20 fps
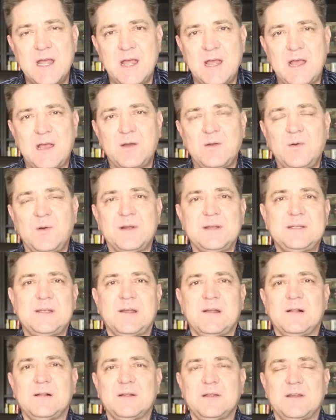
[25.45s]
how do I
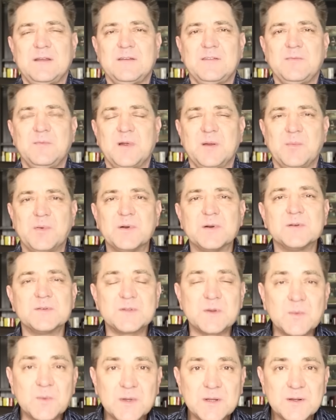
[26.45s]
tell if my
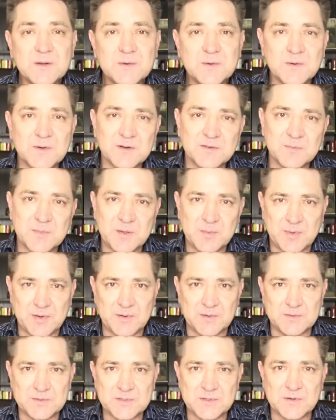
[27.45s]
pearls are real or if my
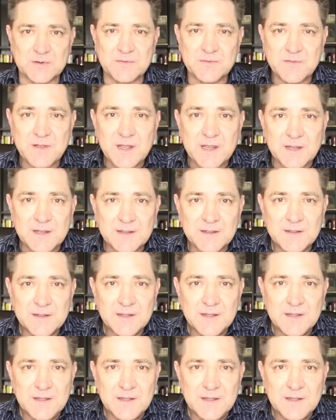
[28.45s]
pearls are fake?